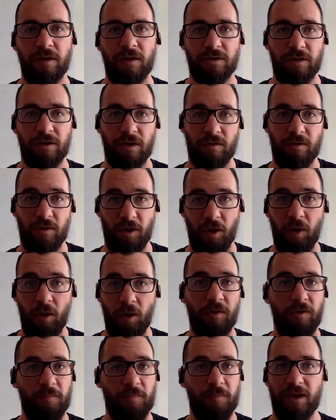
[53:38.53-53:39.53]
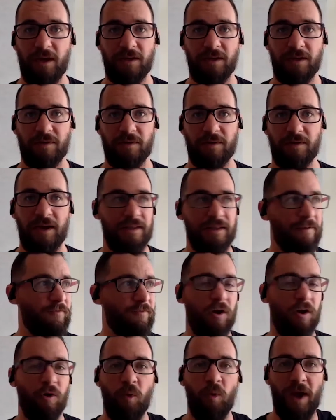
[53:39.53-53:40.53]
So all the beers, right? They've
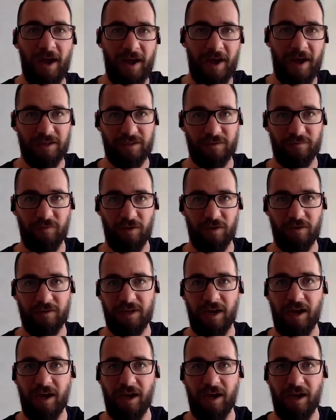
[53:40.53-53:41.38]
got a warehouse full of